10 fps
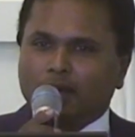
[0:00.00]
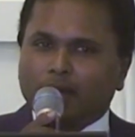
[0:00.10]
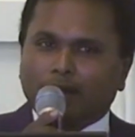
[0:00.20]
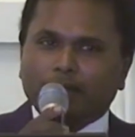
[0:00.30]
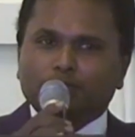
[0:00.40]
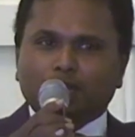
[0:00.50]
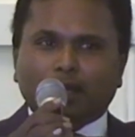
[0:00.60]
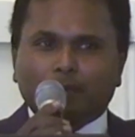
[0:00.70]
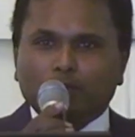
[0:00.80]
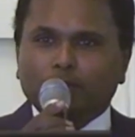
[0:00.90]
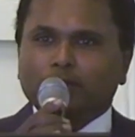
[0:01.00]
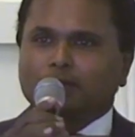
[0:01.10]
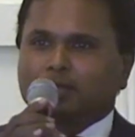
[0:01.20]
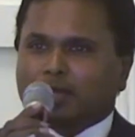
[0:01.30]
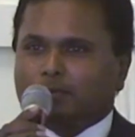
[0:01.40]
Now I'm saying I'm doing
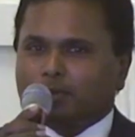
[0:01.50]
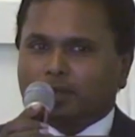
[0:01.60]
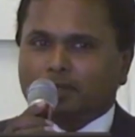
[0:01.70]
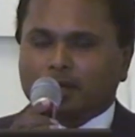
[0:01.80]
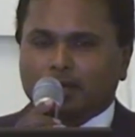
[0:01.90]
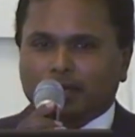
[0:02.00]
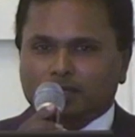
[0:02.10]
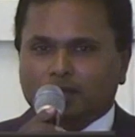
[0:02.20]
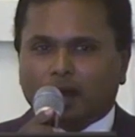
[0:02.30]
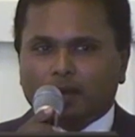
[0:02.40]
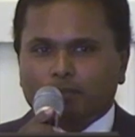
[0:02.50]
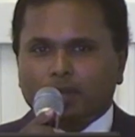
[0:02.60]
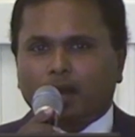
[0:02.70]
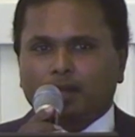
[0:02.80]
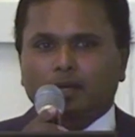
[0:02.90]
this, I'm doing that. It has gone
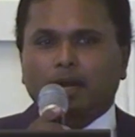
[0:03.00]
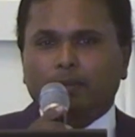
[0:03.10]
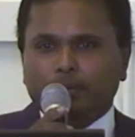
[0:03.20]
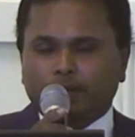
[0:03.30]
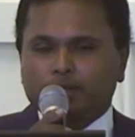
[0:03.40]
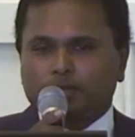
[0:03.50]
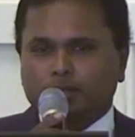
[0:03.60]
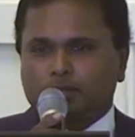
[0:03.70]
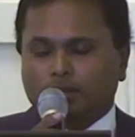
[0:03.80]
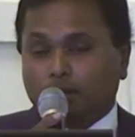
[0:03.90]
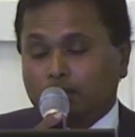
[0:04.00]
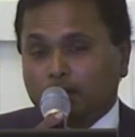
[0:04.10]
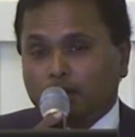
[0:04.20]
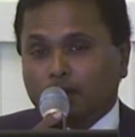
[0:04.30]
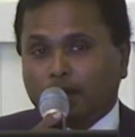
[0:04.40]
beyond her comprehension. So
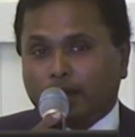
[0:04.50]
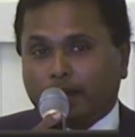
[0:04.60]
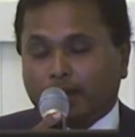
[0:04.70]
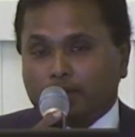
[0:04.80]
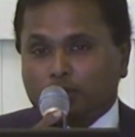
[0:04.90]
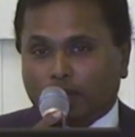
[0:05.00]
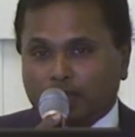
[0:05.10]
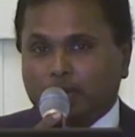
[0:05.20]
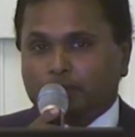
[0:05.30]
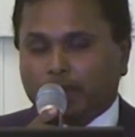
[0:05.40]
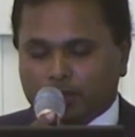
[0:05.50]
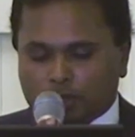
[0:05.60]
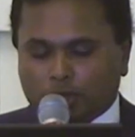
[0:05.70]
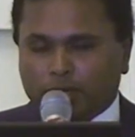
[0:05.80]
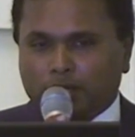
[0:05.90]
I keep my
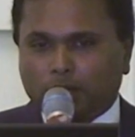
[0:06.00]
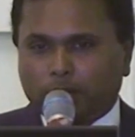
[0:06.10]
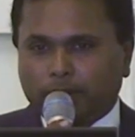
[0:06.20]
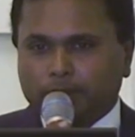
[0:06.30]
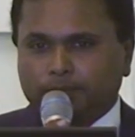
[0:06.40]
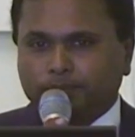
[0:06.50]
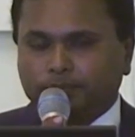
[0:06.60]
journey going.